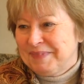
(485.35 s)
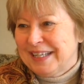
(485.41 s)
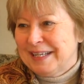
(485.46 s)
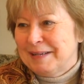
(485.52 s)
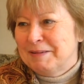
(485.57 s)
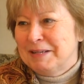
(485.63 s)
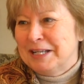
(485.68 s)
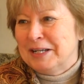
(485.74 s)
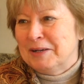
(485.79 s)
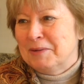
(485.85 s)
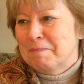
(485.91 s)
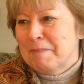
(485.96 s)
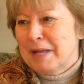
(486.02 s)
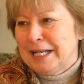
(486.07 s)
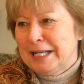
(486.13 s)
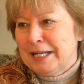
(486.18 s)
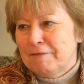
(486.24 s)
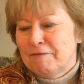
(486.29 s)
Mm -hmm. You know,
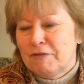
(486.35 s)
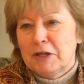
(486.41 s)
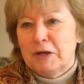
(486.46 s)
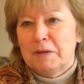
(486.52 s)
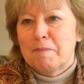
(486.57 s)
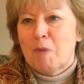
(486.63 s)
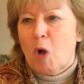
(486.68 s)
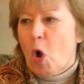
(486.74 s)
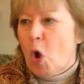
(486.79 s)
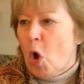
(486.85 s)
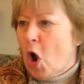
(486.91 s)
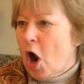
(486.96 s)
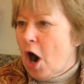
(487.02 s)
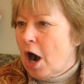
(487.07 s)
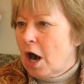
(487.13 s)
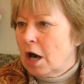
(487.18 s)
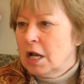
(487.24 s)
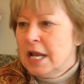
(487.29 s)
many of them
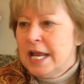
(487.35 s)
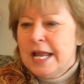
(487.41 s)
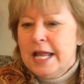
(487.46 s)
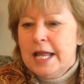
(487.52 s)
are